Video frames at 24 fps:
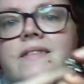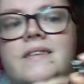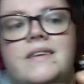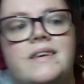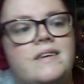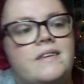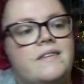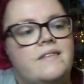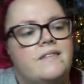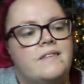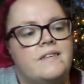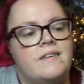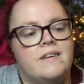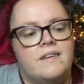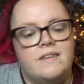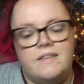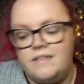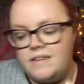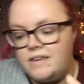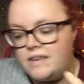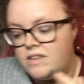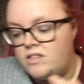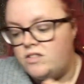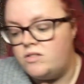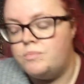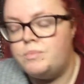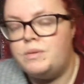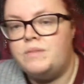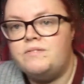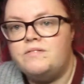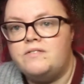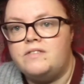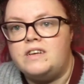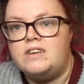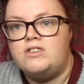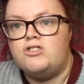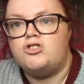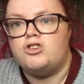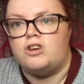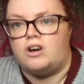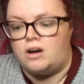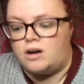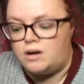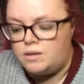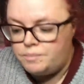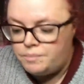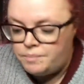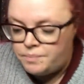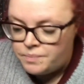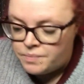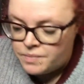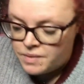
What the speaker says: is the monthly charm.